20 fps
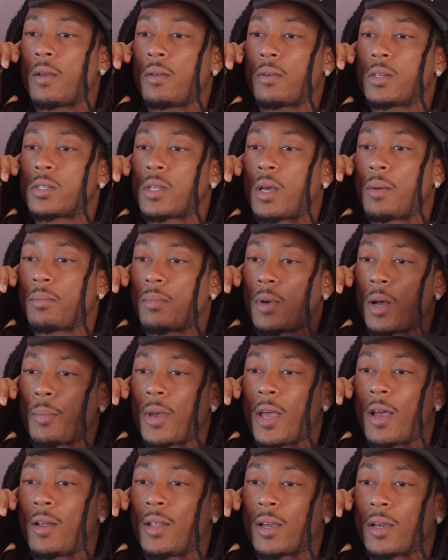Because I'm, I'm
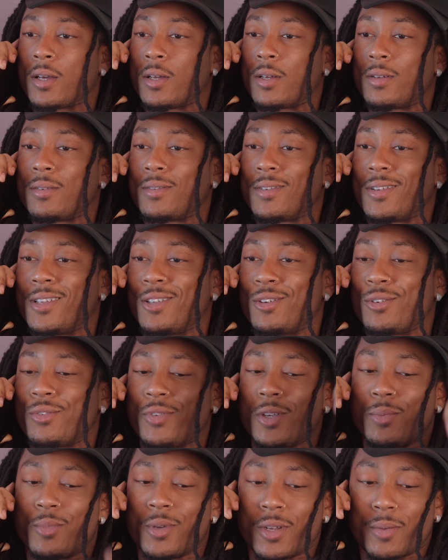going to have like a little
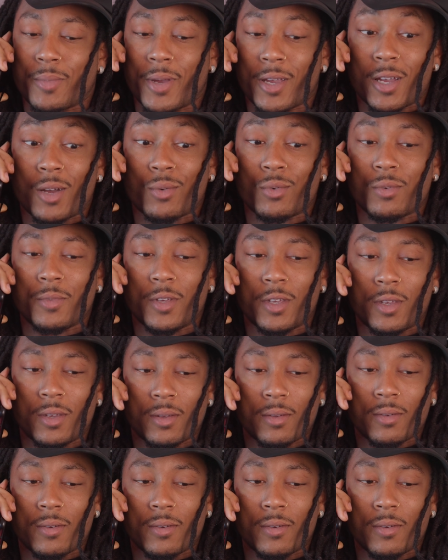female that might come with me.